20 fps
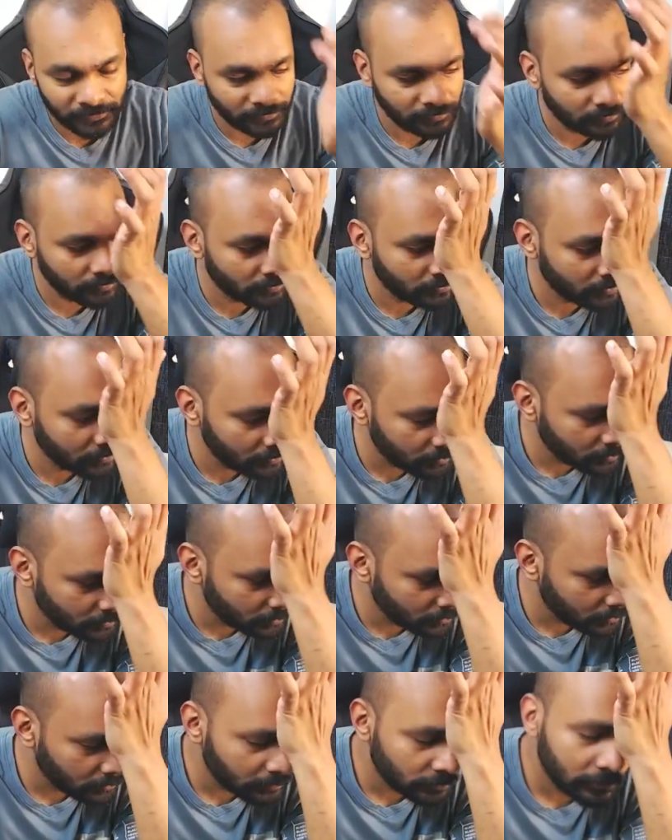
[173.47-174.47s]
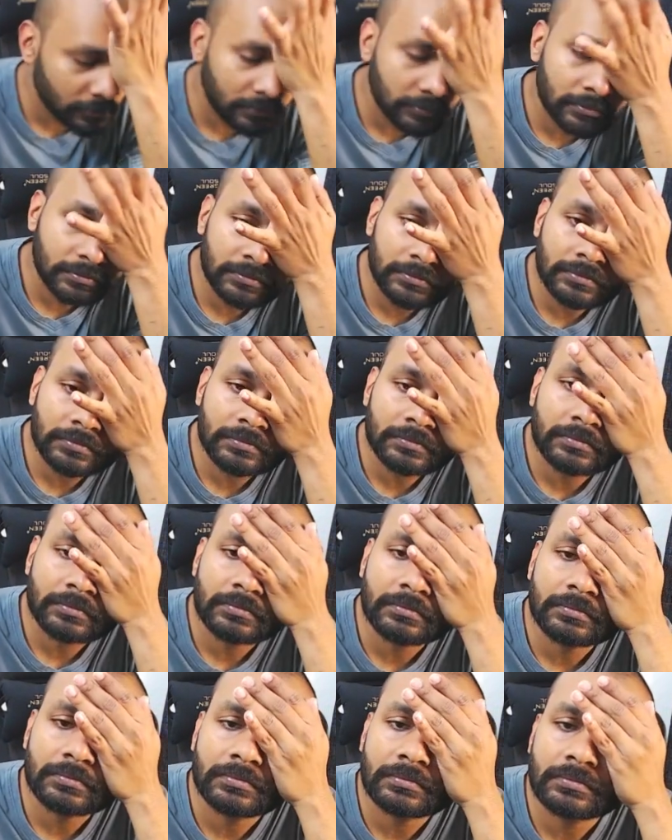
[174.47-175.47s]

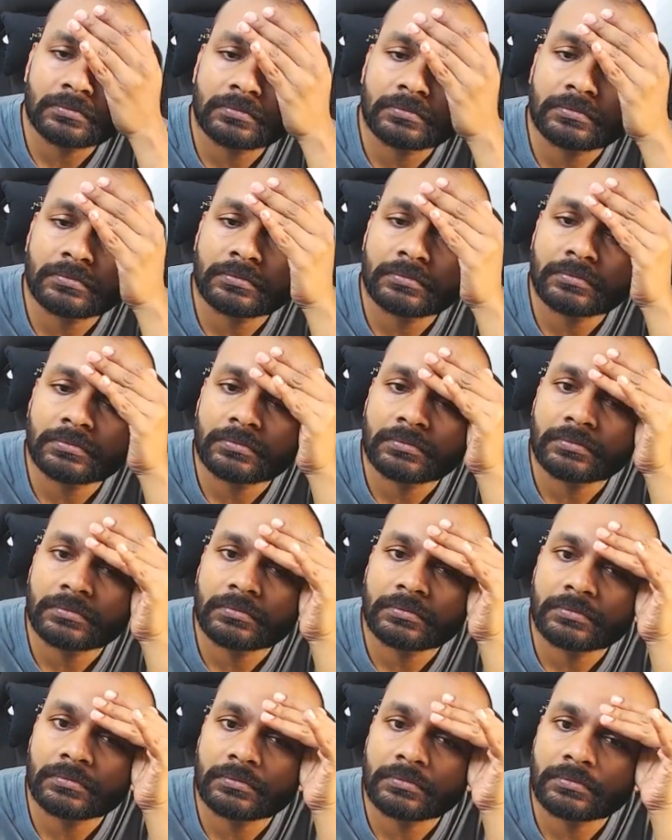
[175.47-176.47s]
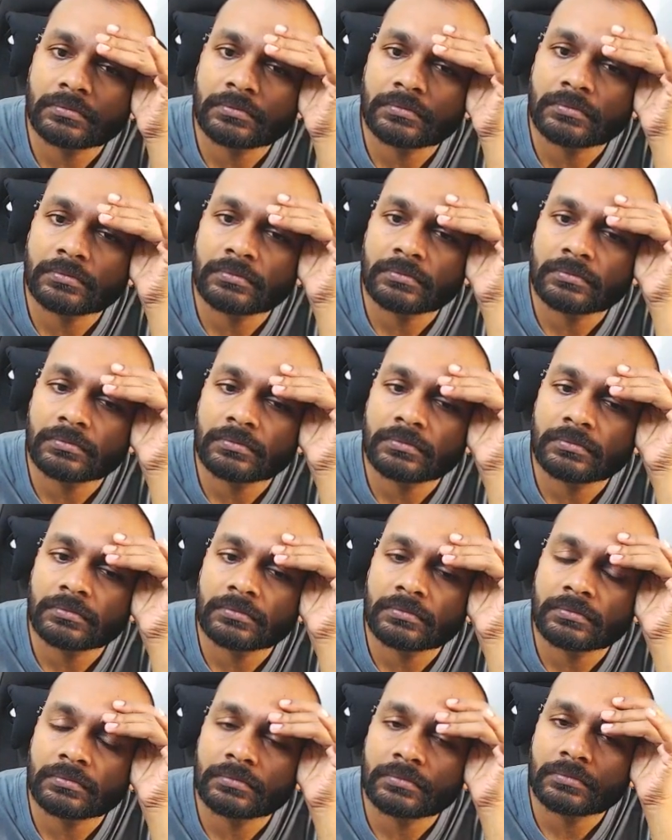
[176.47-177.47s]

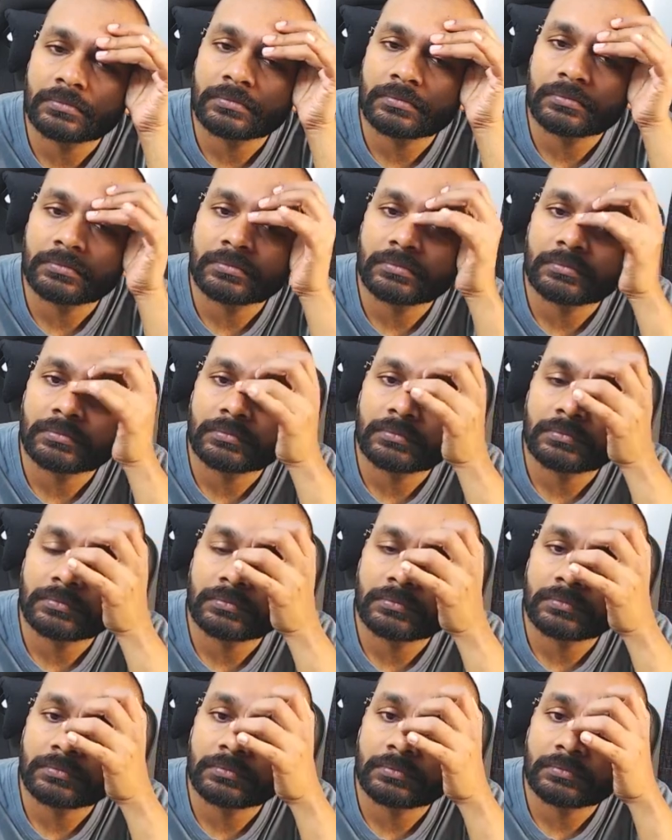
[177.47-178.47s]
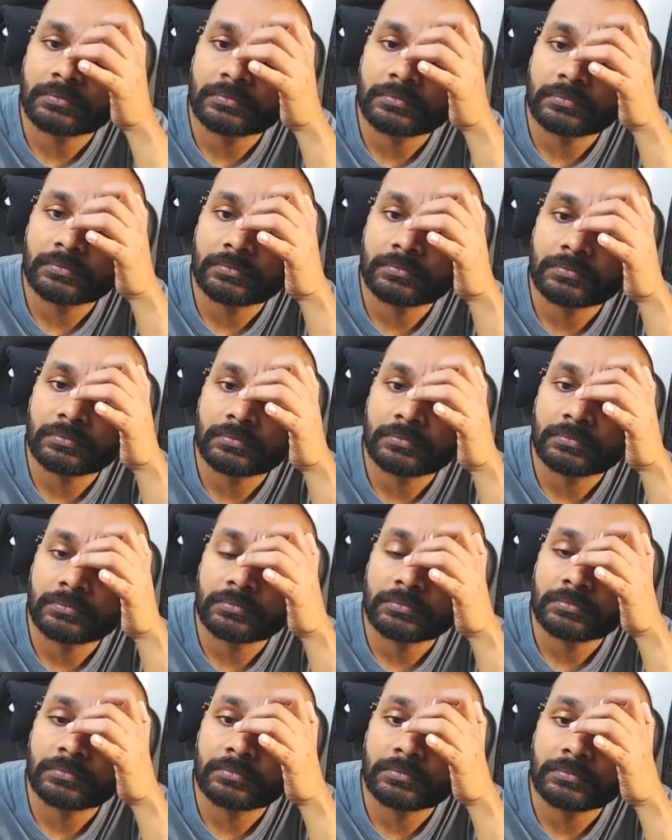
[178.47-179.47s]

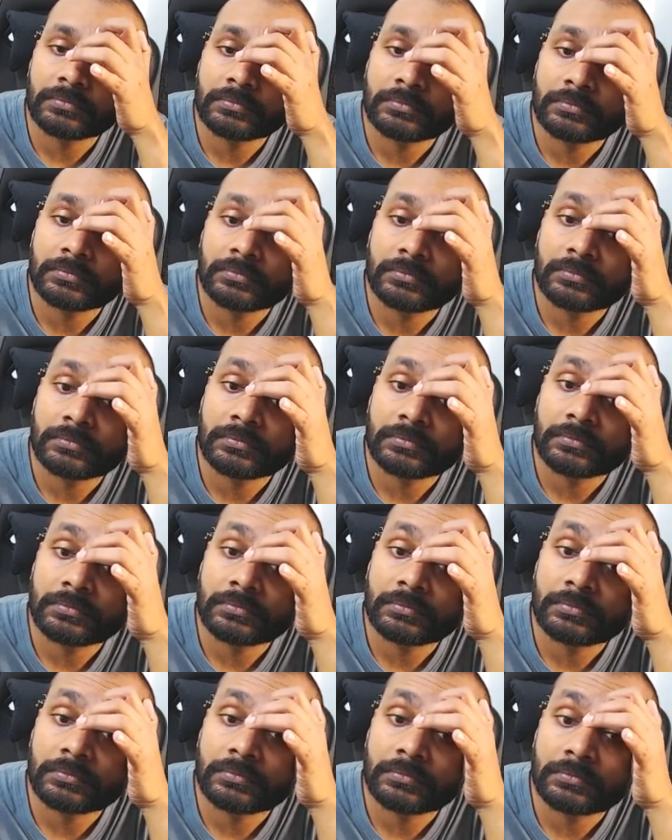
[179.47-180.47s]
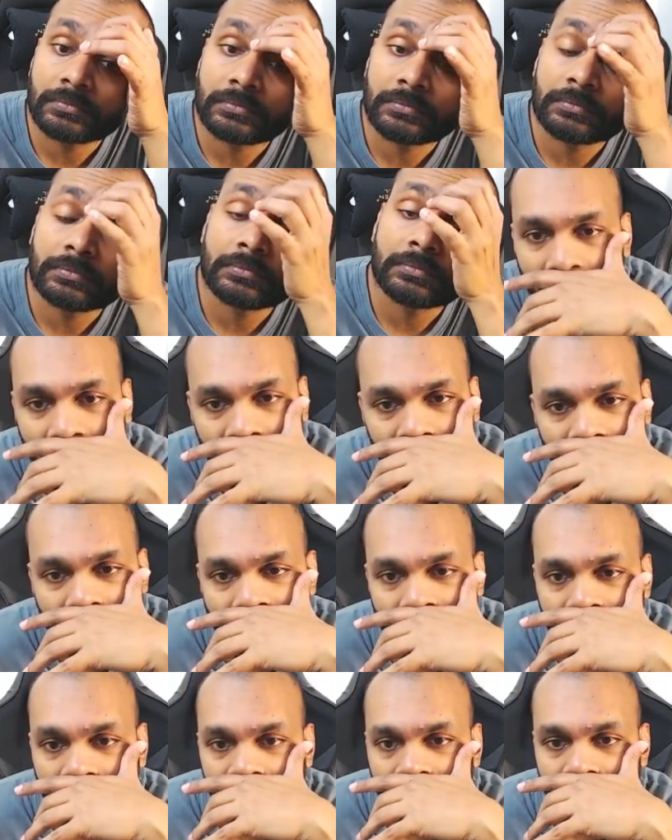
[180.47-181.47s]
This person isn't speaking.